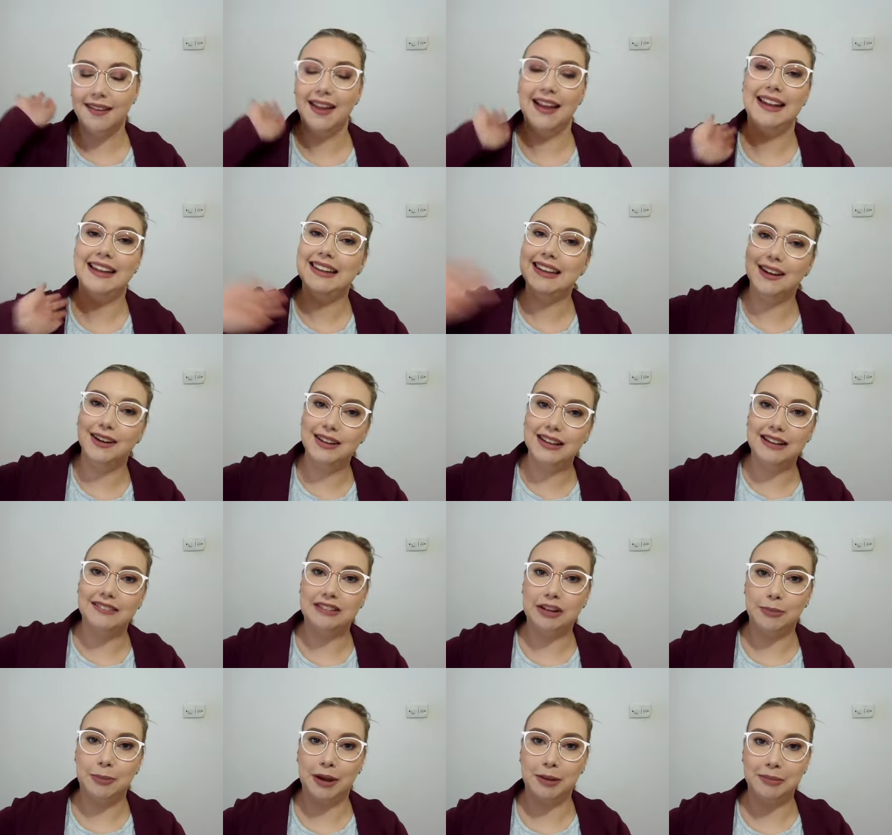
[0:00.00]
Hello,
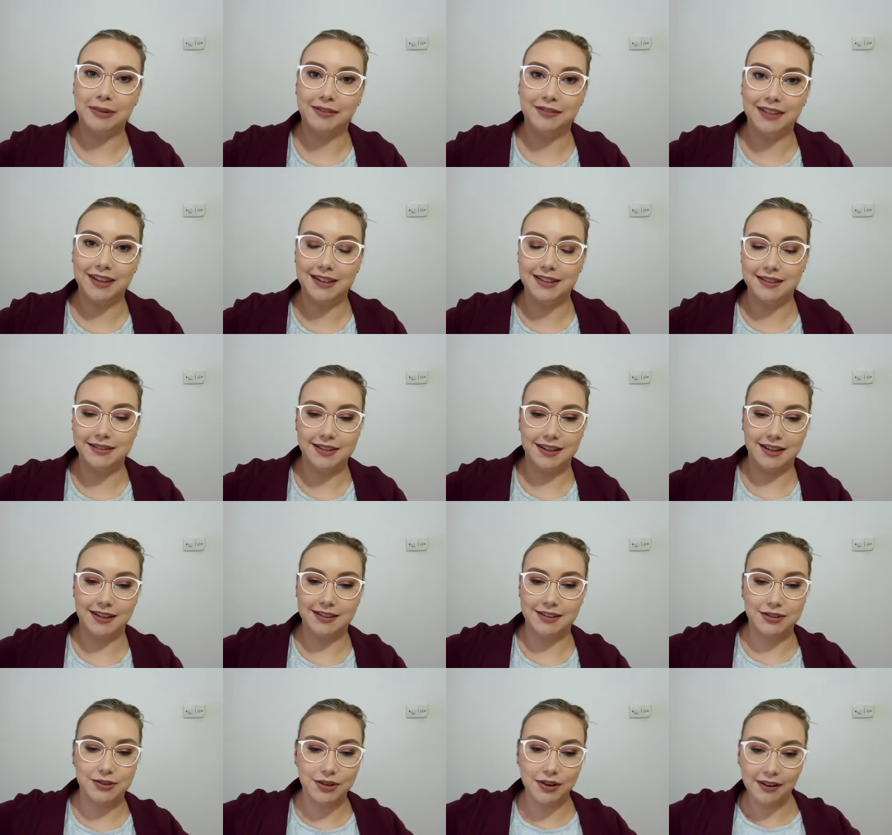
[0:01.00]
lovely people of the internet.
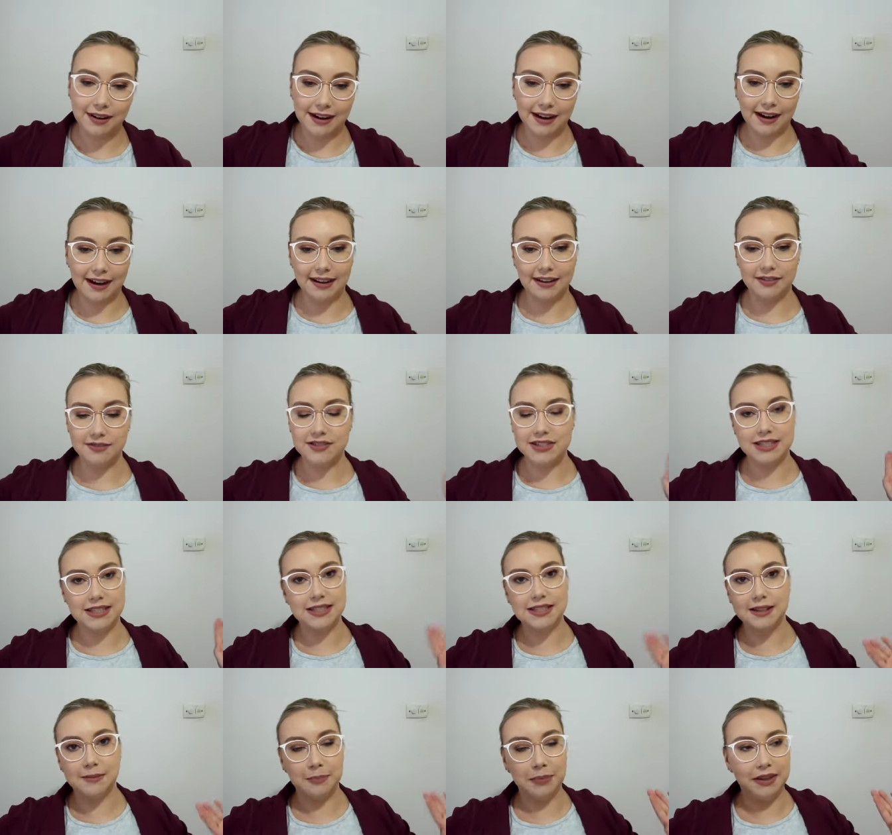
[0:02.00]
Sorry, I have
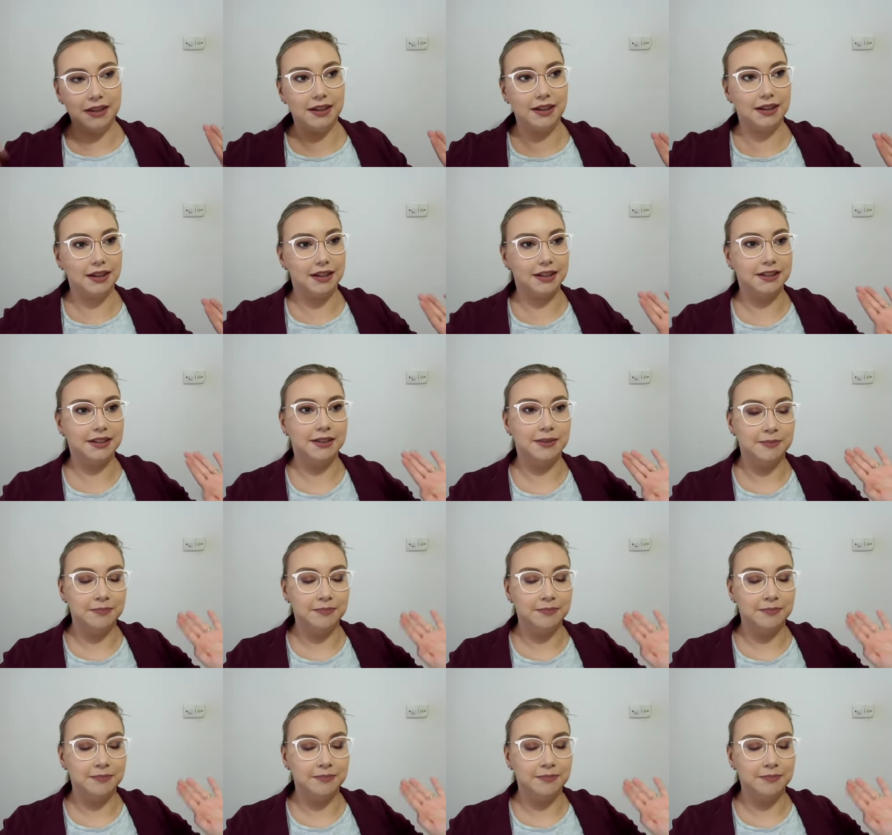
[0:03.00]
disappeared.